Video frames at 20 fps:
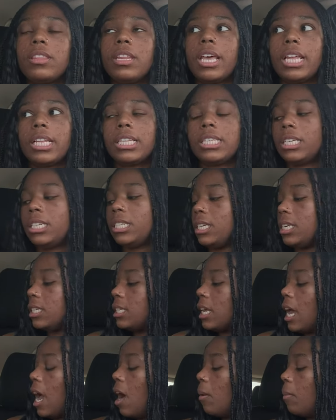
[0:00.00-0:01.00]

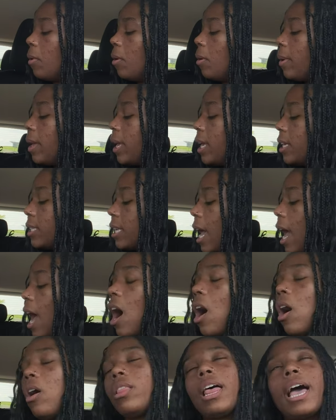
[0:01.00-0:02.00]
NCT's album is
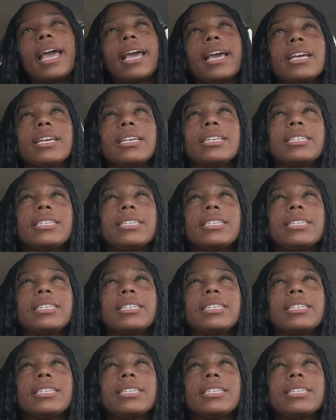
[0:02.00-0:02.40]
how like